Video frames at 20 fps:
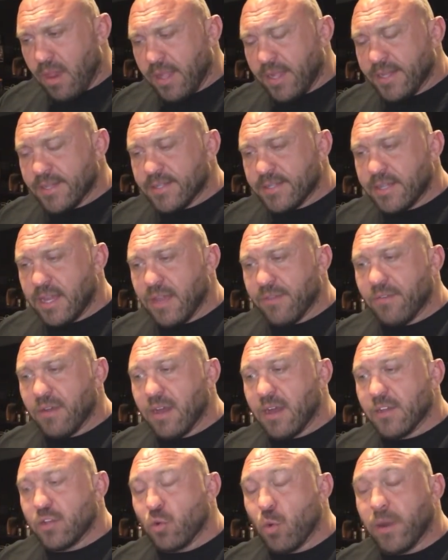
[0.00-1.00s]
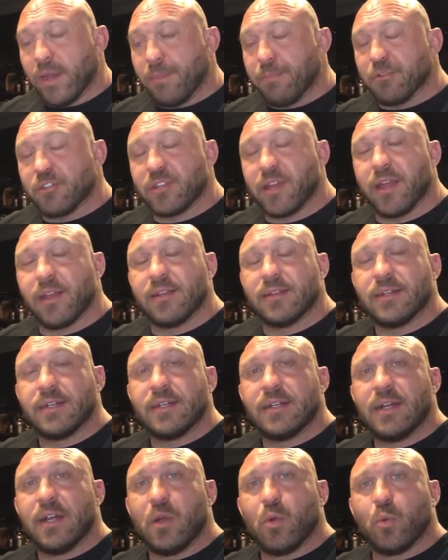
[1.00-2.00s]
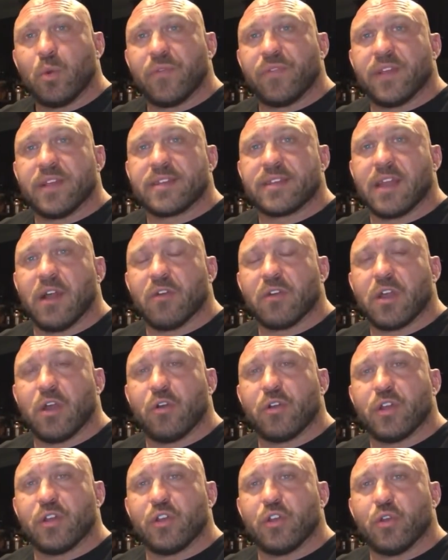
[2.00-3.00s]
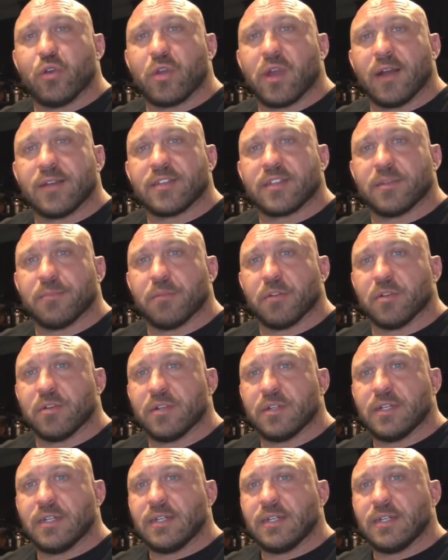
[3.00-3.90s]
can save 20% with discount code new customer.